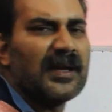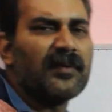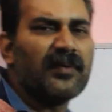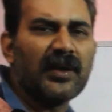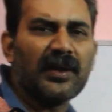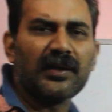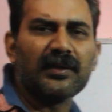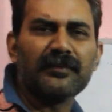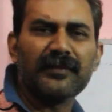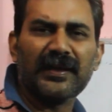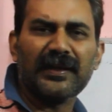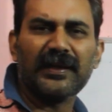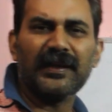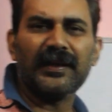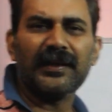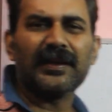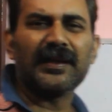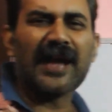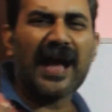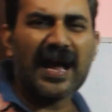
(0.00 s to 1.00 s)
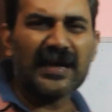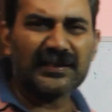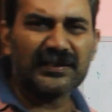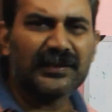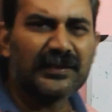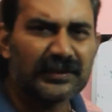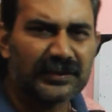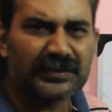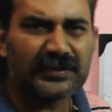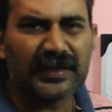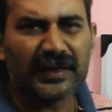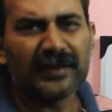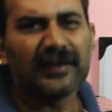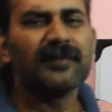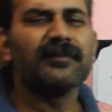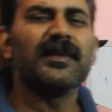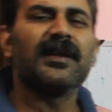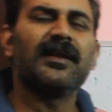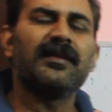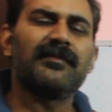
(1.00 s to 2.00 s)
I have heard many guardians
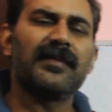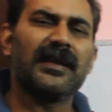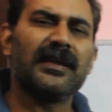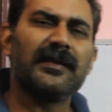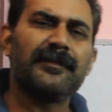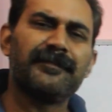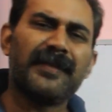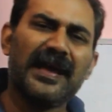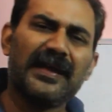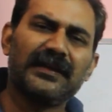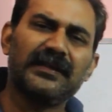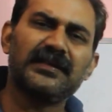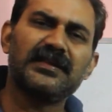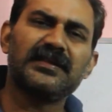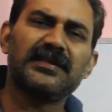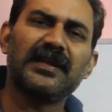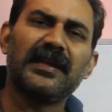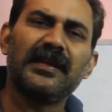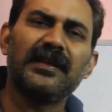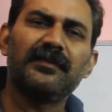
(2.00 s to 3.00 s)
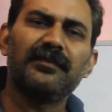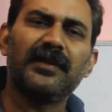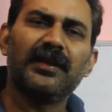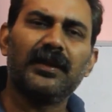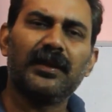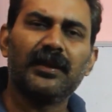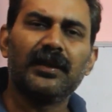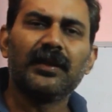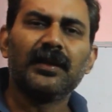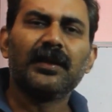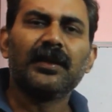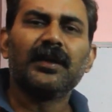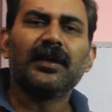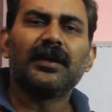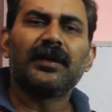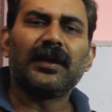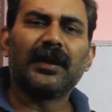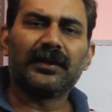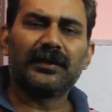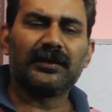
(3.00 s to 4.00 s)
telling me, many parents telling me
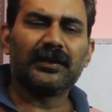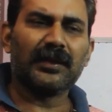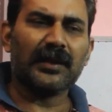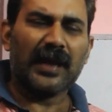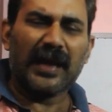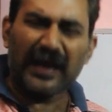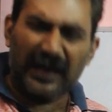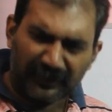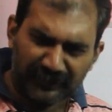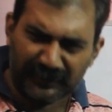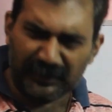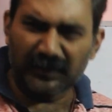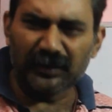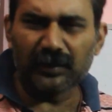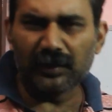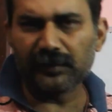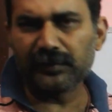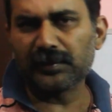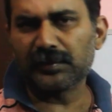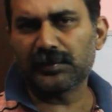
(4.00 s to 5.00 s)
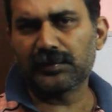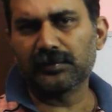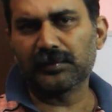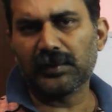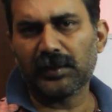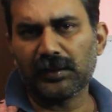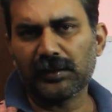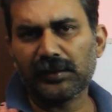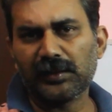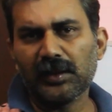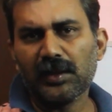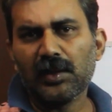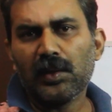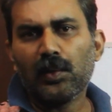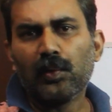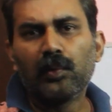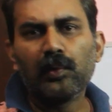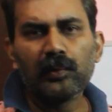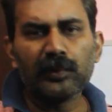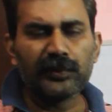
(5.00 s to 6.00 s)
that I have seen also students
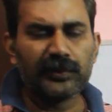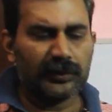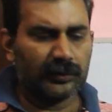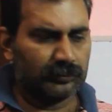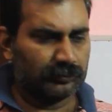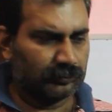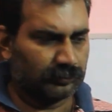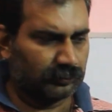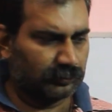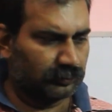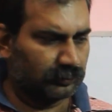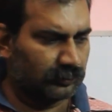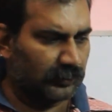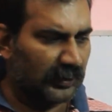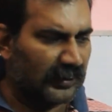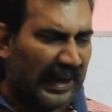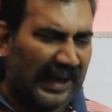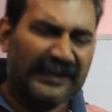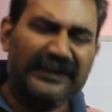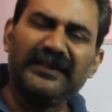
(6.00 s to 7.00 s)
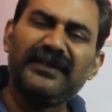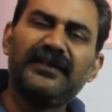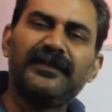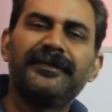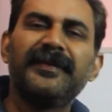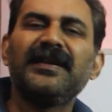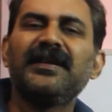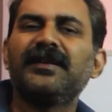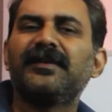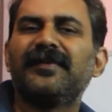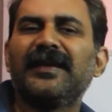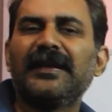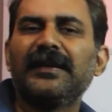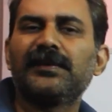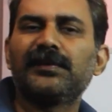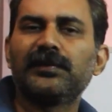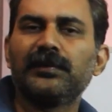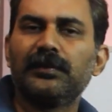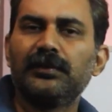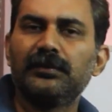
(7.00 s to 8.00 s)
whose writing speed is very
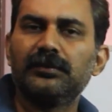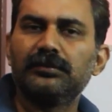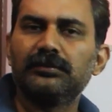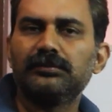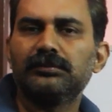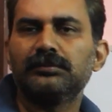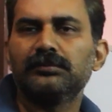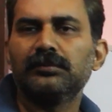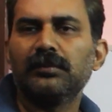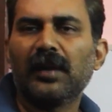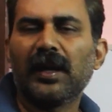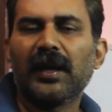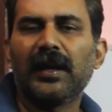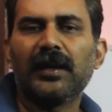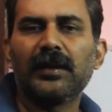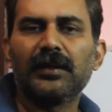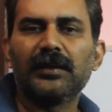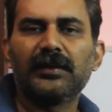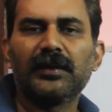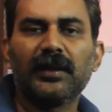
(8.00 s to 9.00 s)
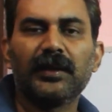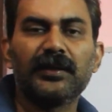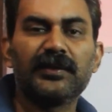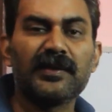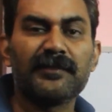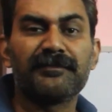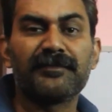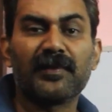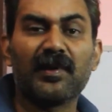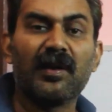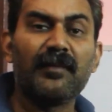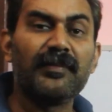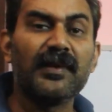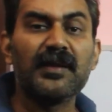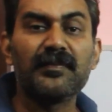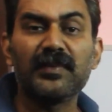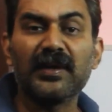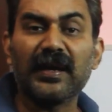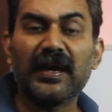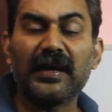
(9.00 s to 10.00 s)
slow and there is a
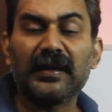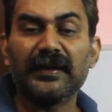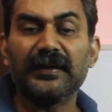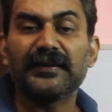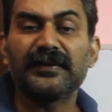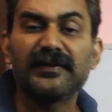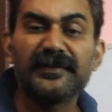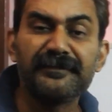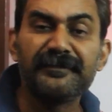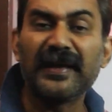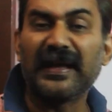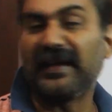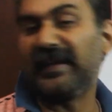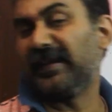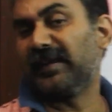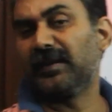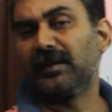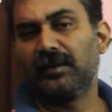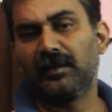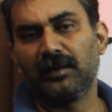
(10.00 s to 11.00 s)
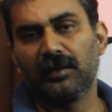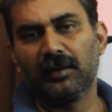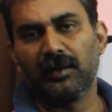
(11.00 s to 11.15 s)
problem regarding spelling.